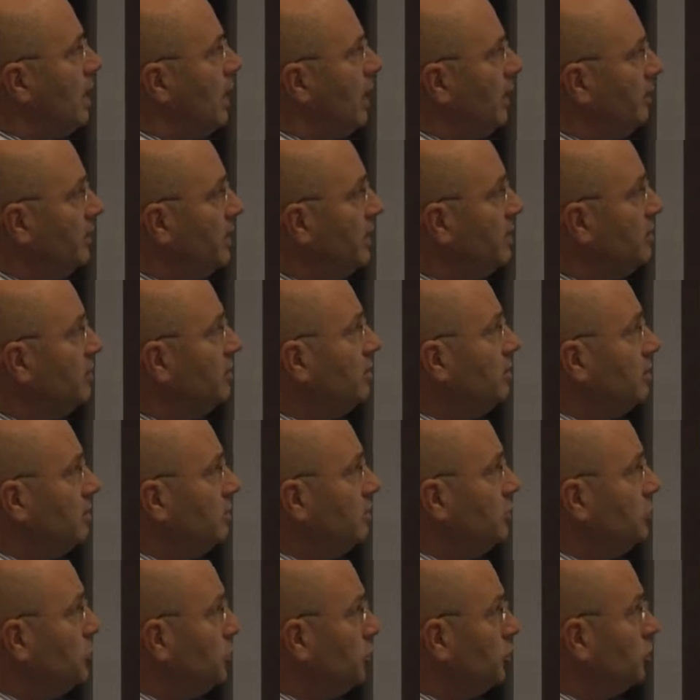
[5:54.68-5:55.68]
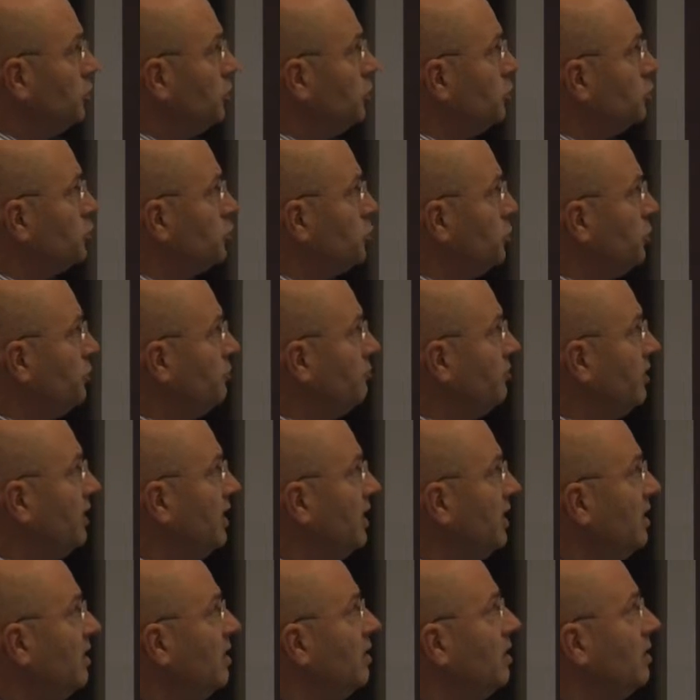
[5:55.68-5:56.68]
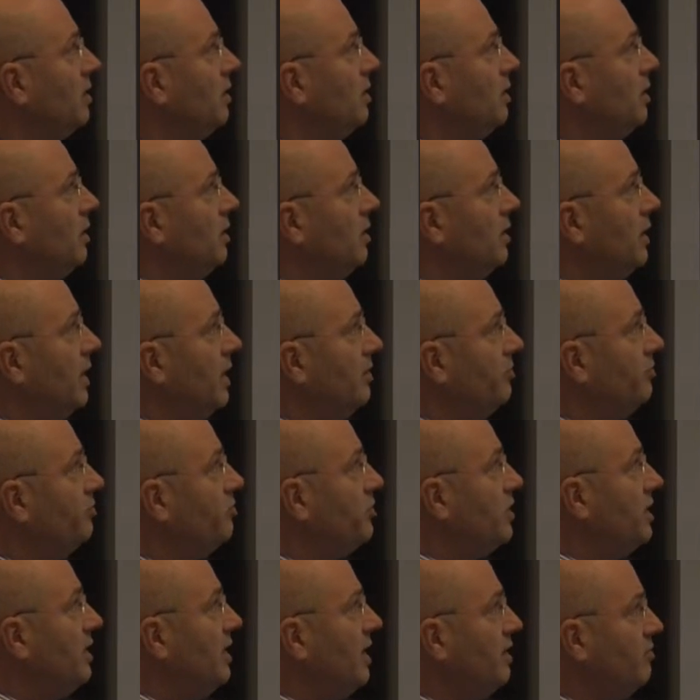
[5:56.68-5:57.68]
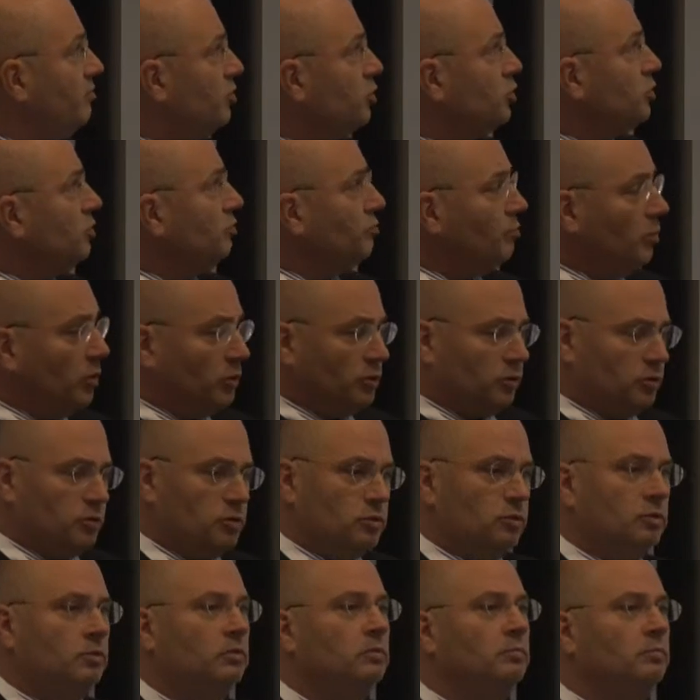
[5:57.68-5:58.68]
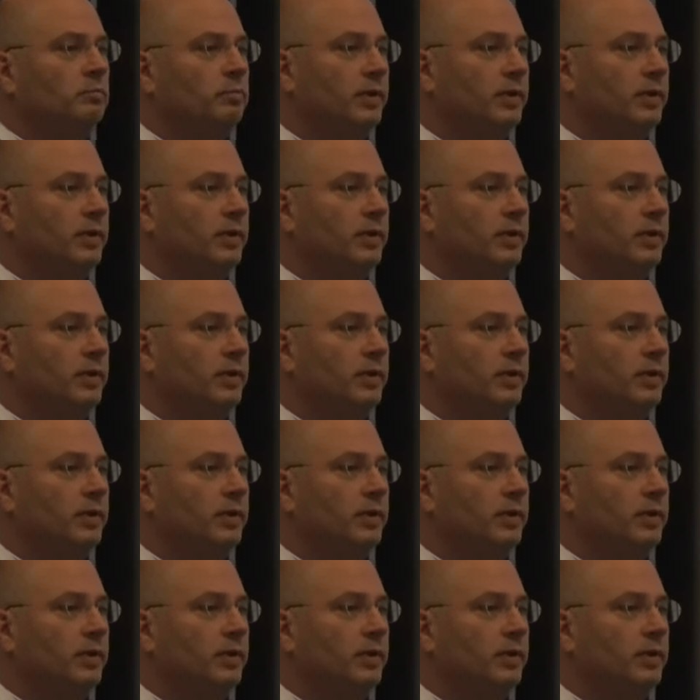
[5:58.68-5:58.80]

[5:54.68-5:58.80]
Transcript: And then the geological survey, they have 3 levels of models.